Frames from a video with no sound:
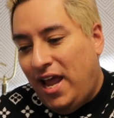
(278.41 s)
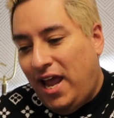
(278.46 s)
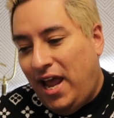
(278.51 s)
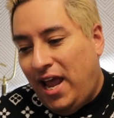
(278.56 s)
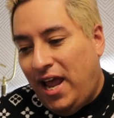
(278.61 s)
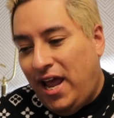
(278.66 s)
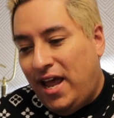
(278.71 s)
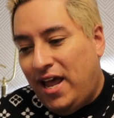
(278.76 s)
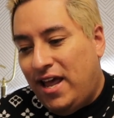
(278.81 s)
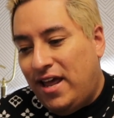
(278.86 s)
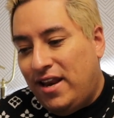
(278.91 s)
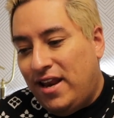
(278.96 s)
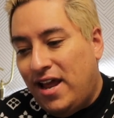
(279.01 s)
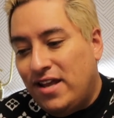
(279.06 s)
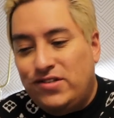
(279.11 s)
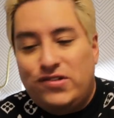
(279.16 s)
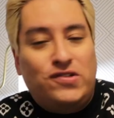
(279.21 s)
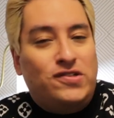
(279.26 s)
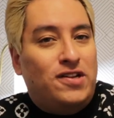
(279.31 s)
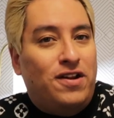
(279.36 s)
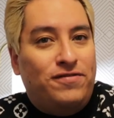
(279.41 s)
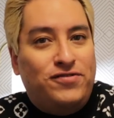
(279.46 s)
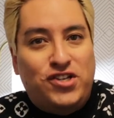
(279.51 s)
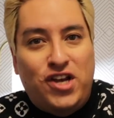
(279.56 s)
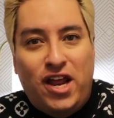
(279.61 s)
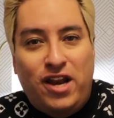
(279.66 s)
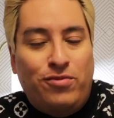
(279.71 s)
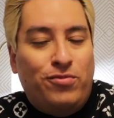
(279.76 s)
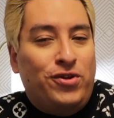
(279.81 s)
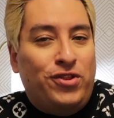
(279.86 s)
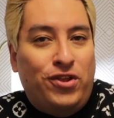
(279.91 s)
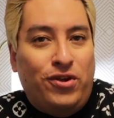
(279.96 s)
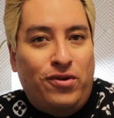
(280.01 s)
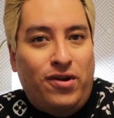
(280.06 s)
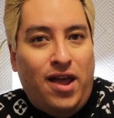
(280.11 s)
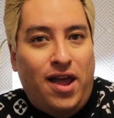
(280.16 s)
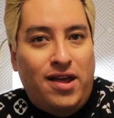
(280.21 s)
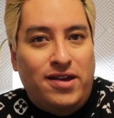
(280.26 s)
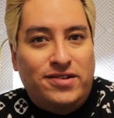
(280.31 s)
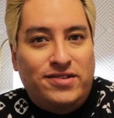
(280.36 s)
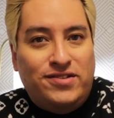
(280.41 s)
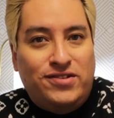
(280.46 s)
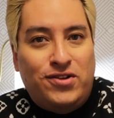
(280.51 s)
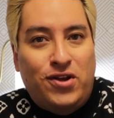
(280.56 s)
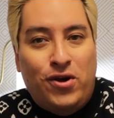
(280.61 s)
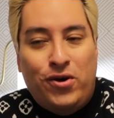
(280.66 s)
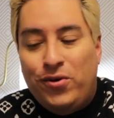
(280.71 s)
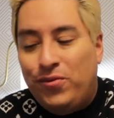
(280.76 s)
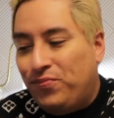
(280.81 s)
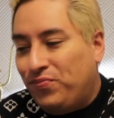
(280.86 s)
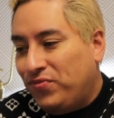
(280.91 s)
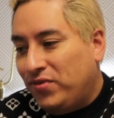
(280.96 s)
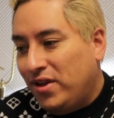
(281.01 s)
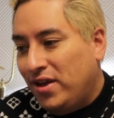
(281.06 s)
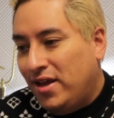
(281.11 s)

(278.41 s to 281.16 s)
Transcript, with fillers: and I just love chatting with you guys so